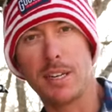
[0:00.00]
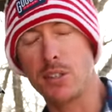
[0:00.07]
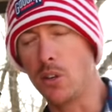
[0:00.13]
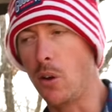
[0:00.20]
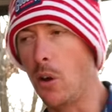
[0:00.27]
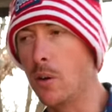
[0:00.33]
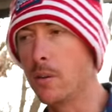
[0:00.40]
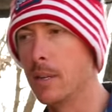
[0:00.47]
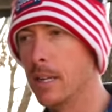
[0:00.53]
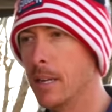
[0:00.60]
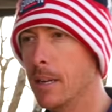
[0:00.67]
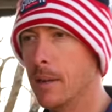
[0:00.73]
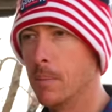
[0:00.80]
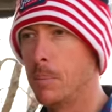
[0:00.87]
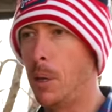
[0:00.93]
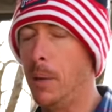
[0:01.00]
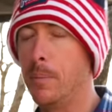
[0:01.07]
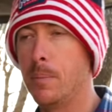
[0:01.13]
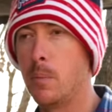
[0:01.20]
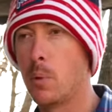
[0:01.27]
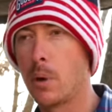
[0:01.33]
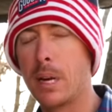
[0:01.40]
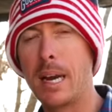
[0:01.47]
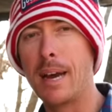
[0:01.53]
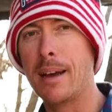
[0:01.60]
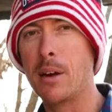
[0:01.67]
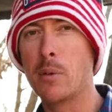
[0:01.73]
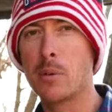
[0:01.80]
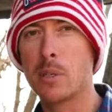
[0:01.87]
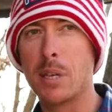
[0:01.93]
that's all. But we're gonna
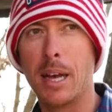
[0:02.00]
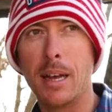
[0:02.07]
head over to